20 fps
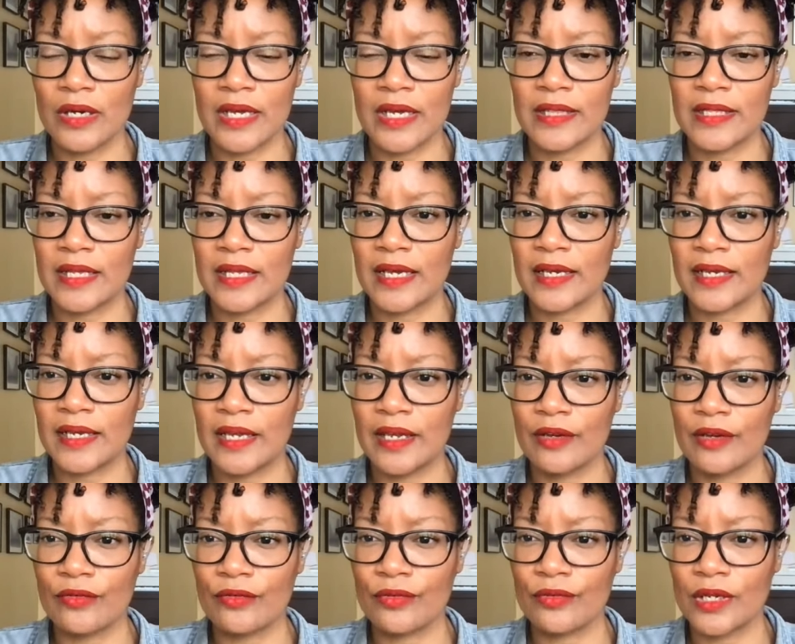and then I
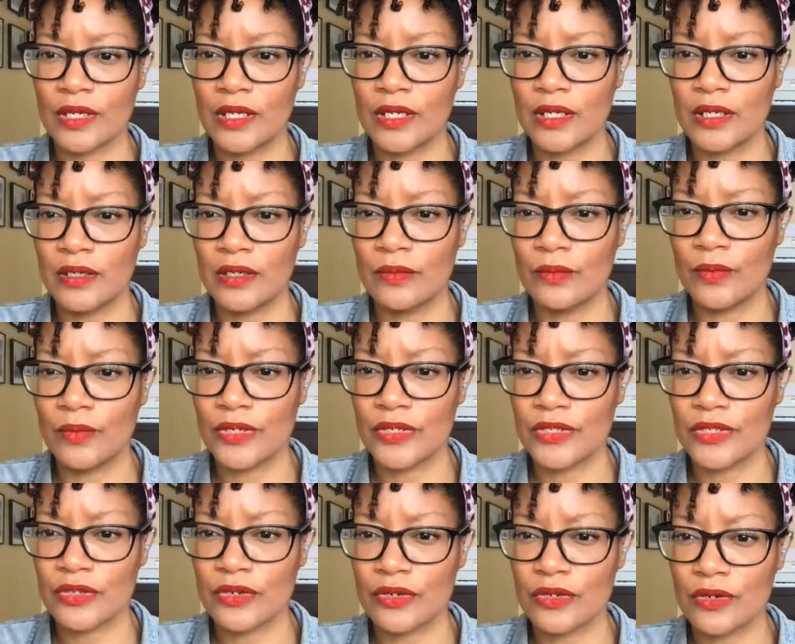can't read
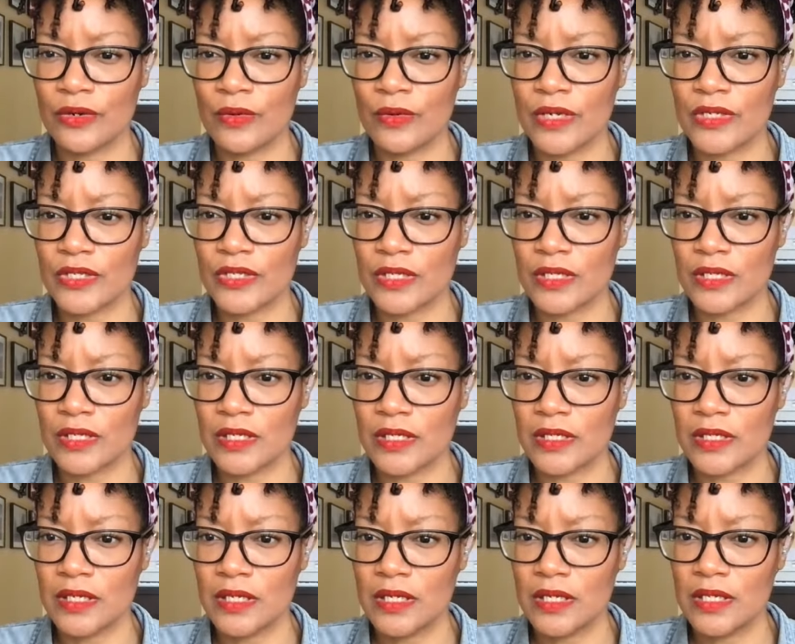what your question
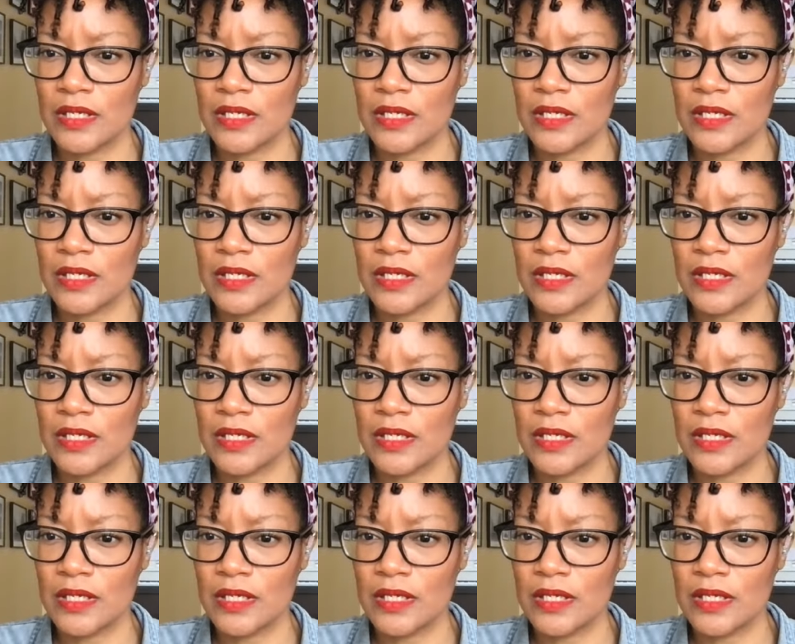is.